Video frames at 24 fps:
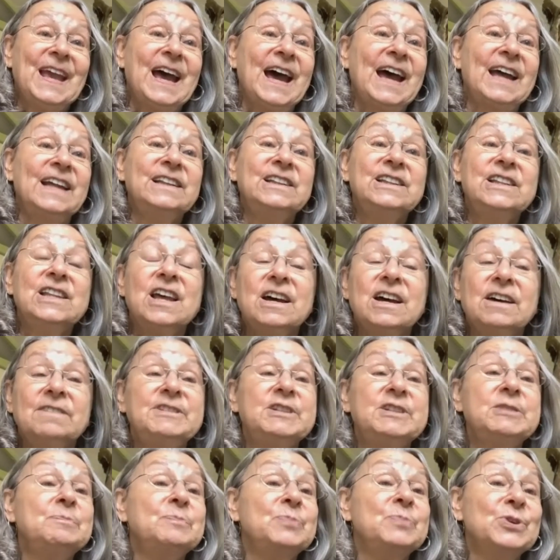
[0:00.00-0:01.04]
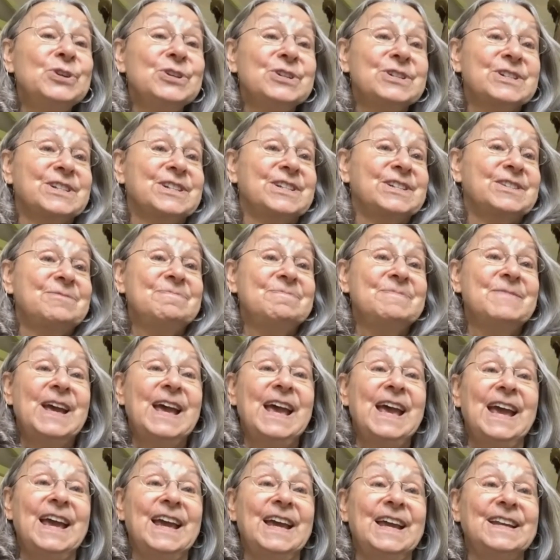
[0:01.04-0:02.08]
I loved books
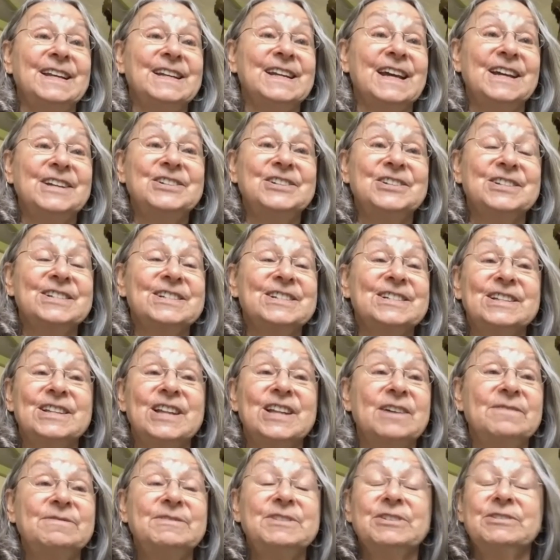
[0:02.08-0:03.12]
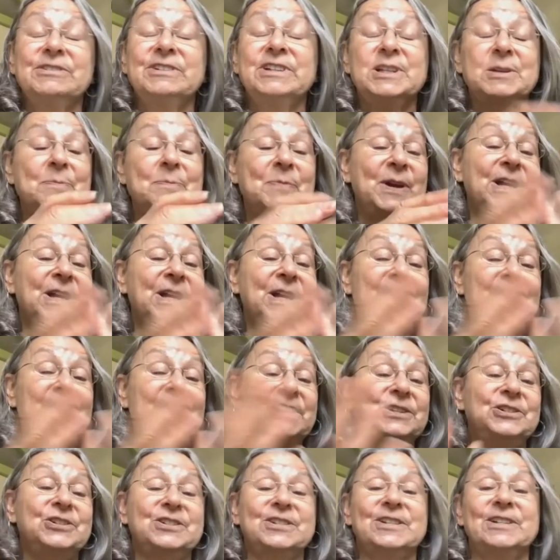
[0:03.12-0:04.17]
and I just loved turning the
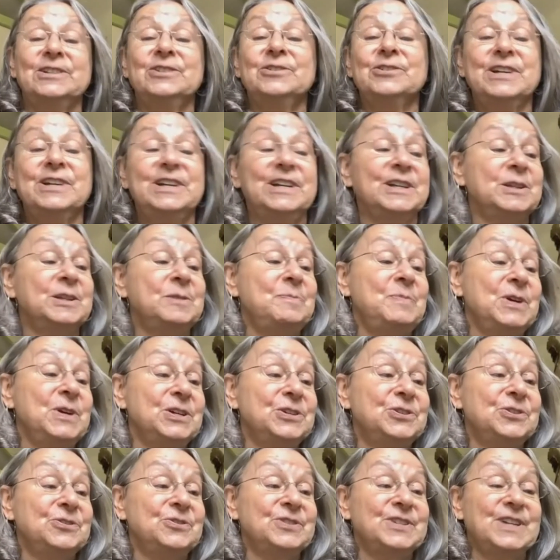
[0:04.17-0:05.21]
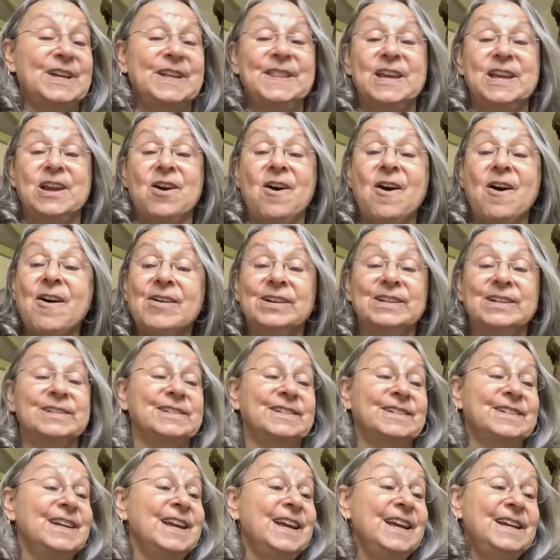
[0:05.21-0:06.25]
pages and looking at the pictures and the art and
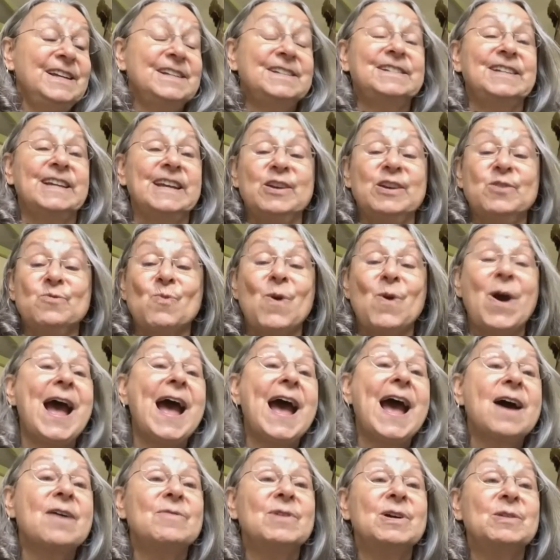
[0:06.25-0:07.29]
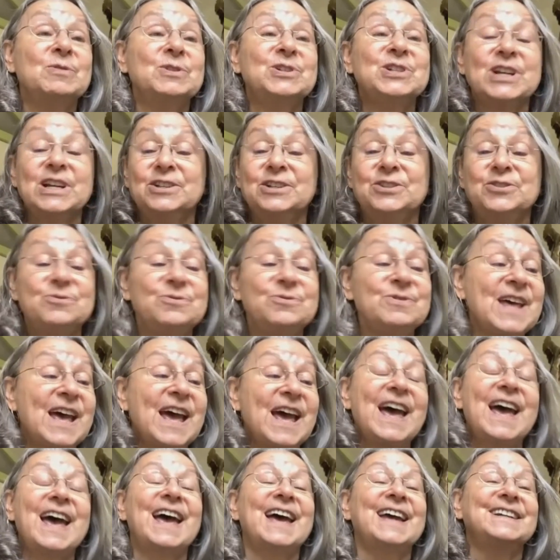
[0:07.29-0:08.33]
saying, wow, I wish I could do
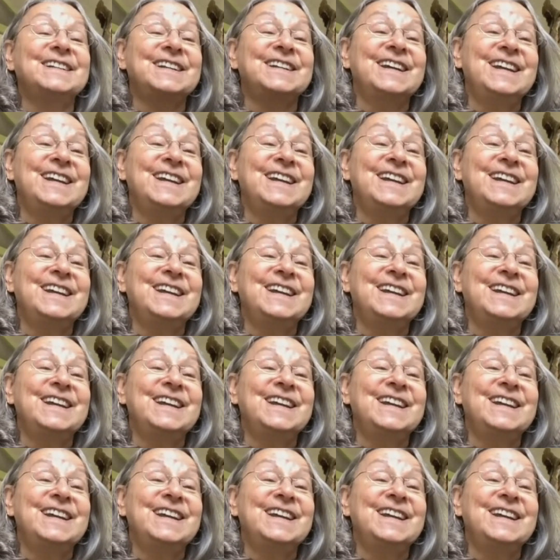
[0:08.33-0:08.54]
that.